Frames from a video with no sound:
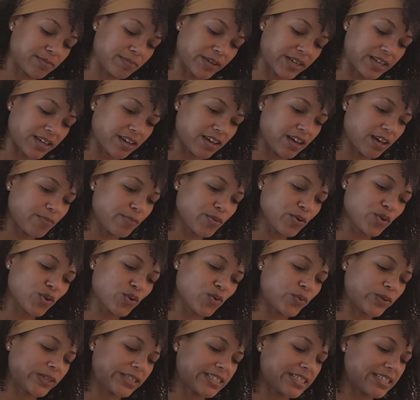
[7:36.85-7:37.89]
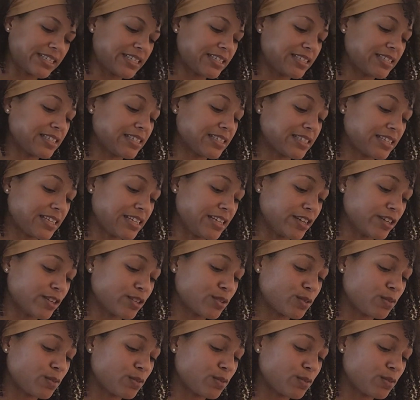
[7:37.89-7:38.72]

but a couple coincidences here.